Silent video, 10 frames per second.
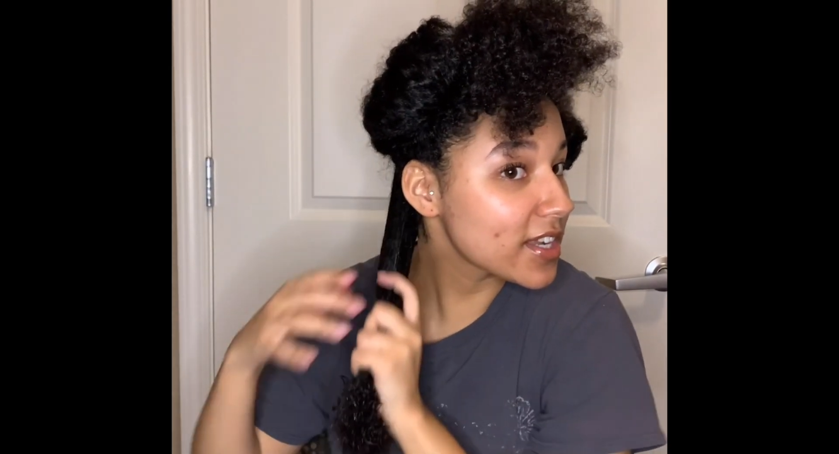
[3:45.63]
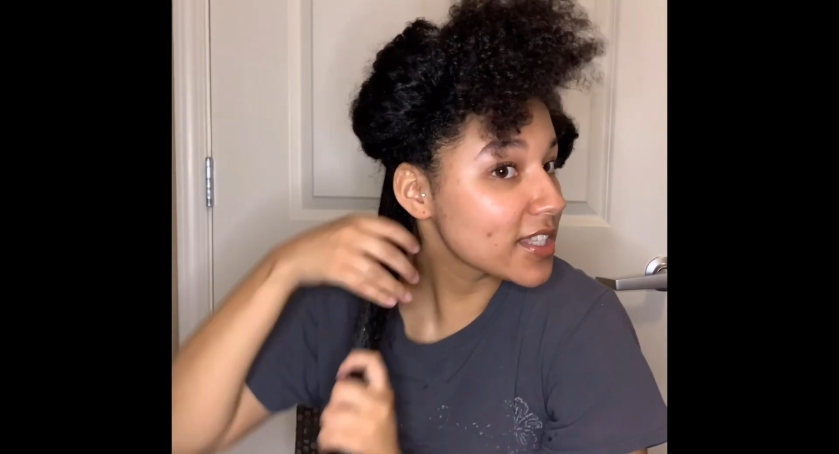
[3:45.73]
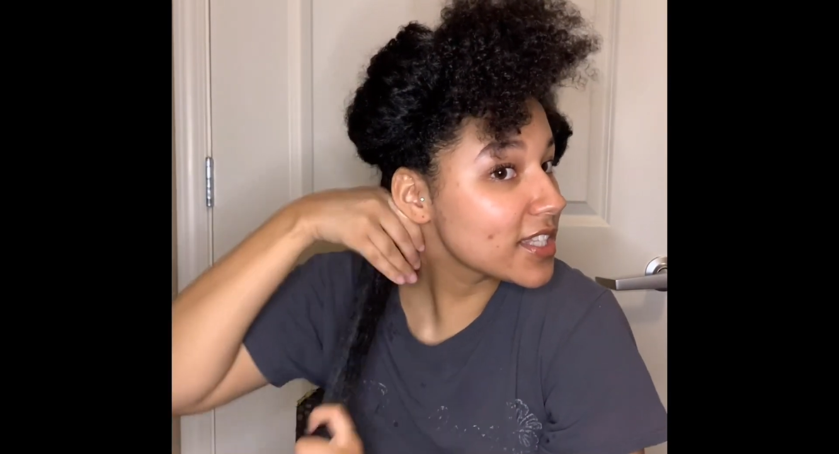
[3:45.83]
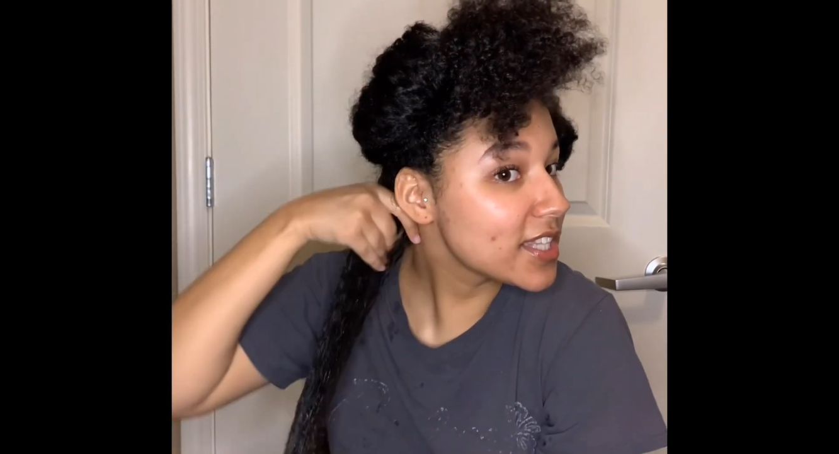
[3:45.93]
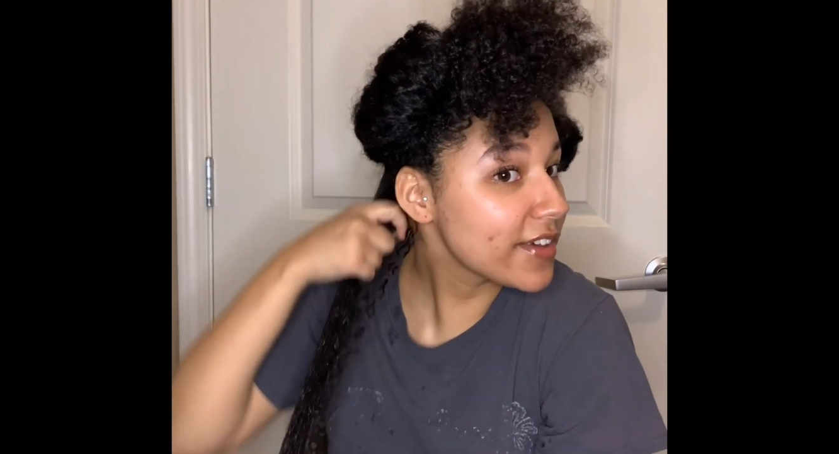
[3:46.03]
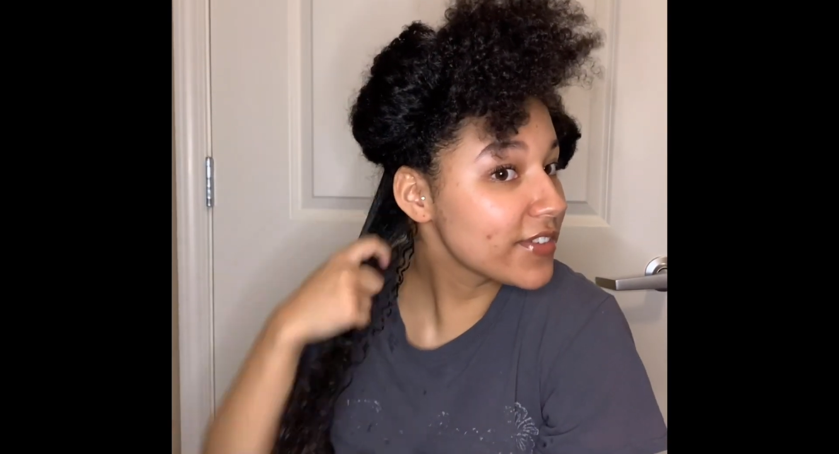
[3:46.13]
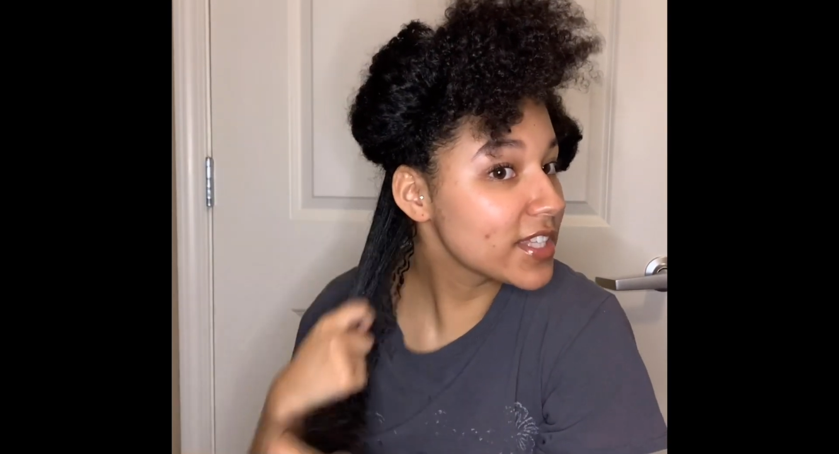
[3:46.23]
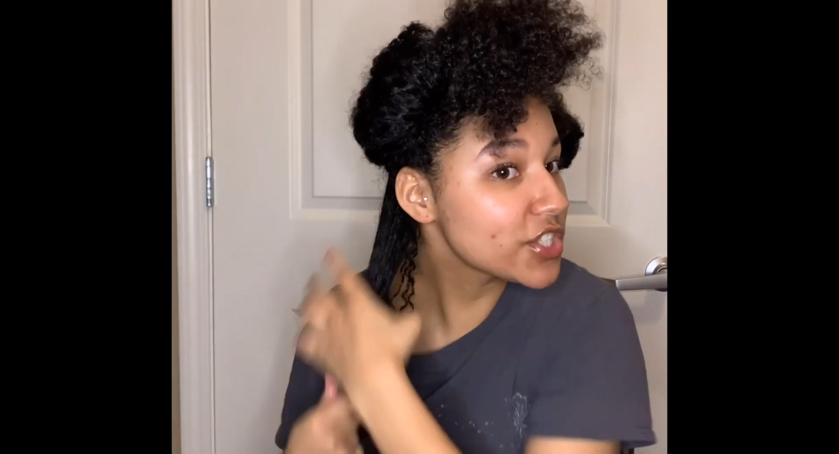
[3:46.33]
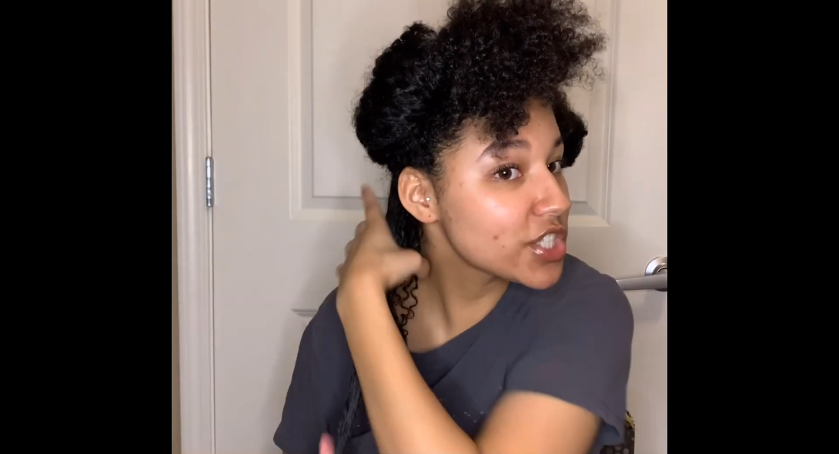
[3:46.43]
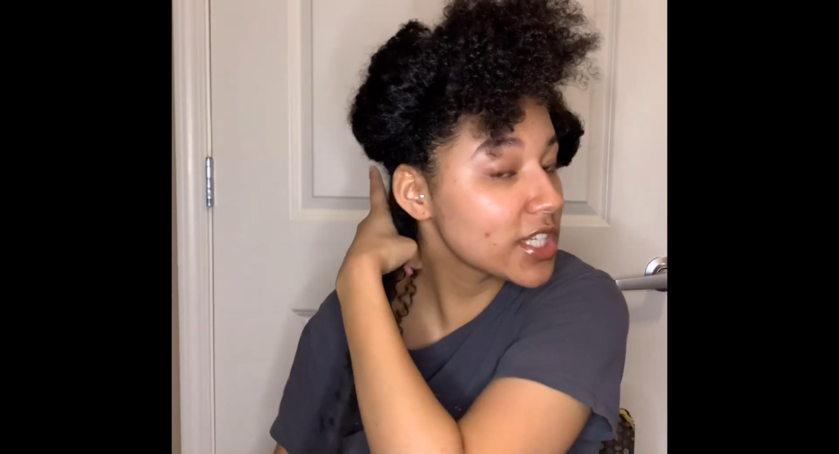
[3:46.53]
The
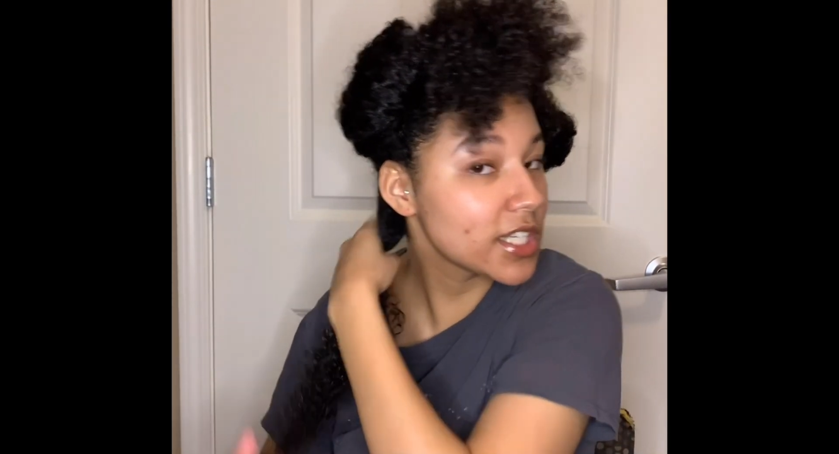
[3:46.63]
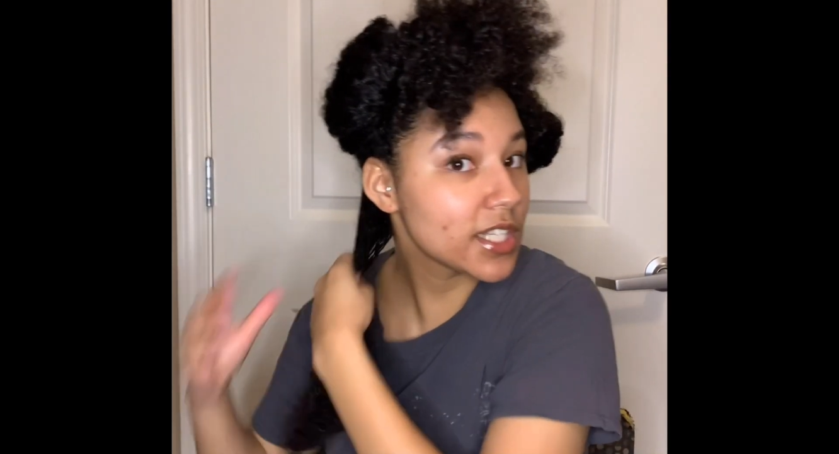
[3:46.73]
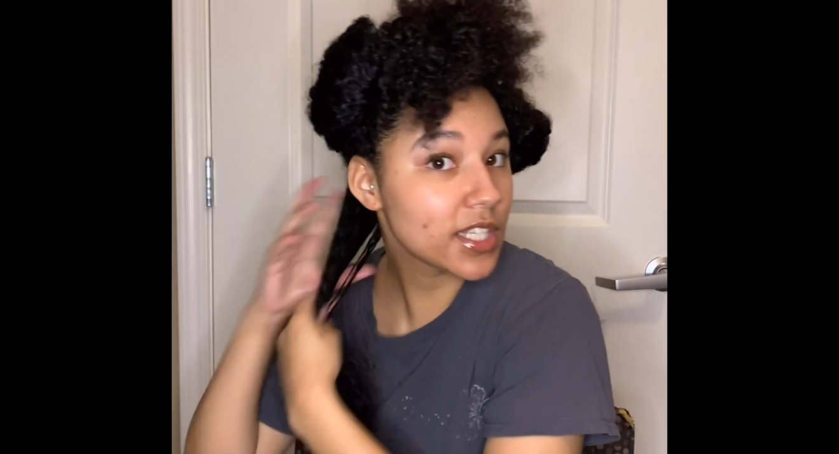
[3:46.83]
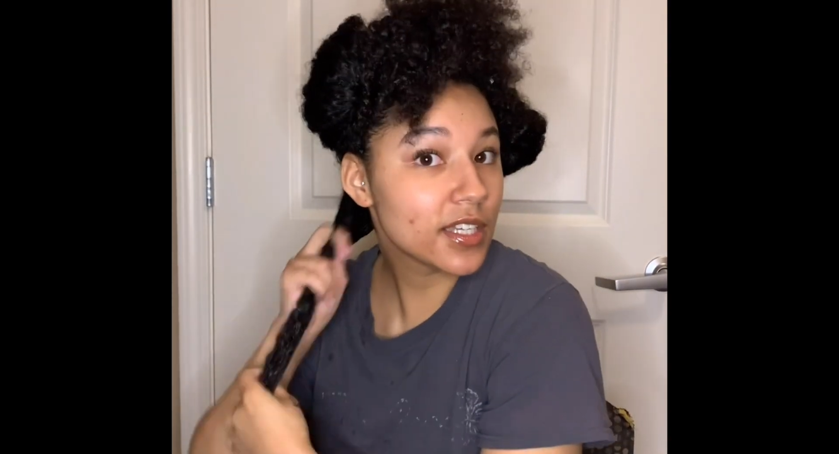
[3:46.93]
definition